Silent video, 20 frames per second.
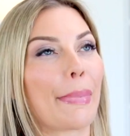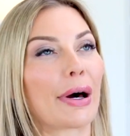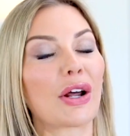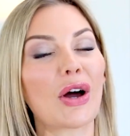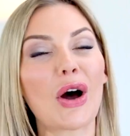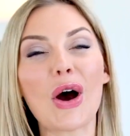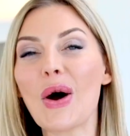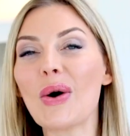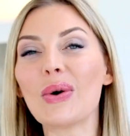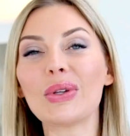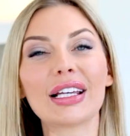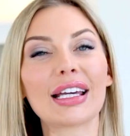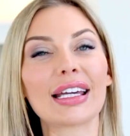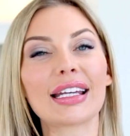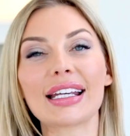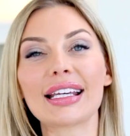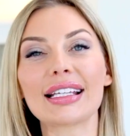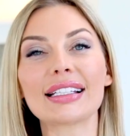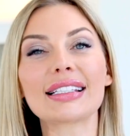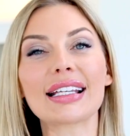But oh
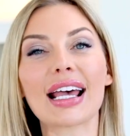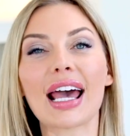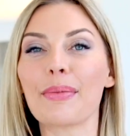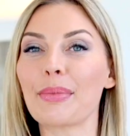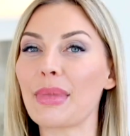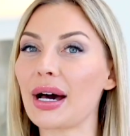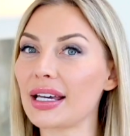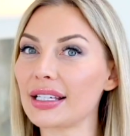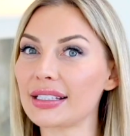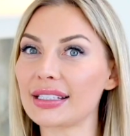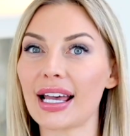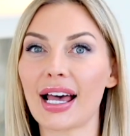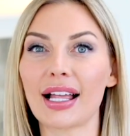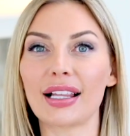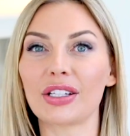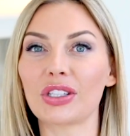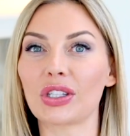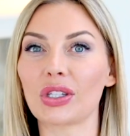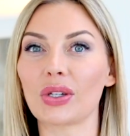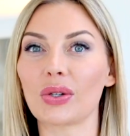ladies, am I
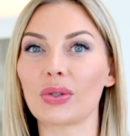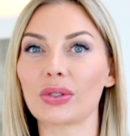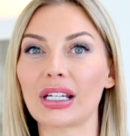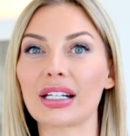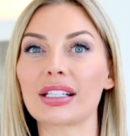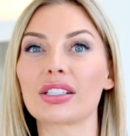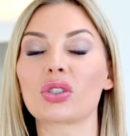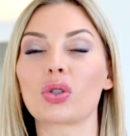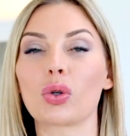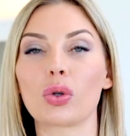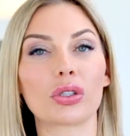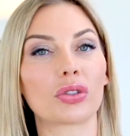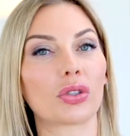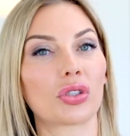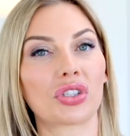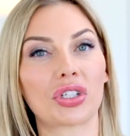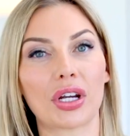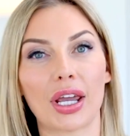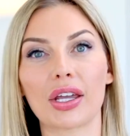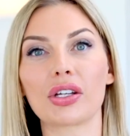telling you that it's going
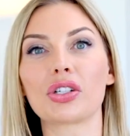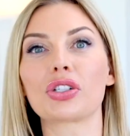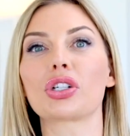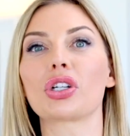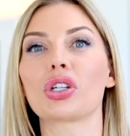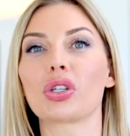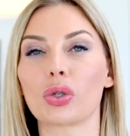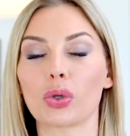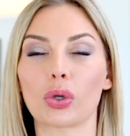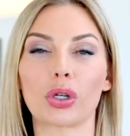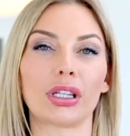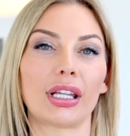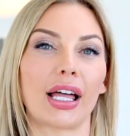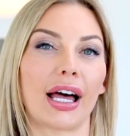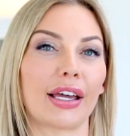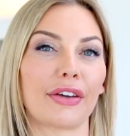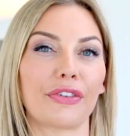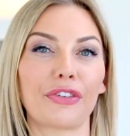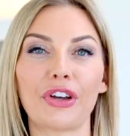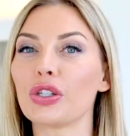to change your
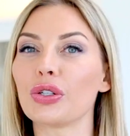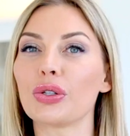life.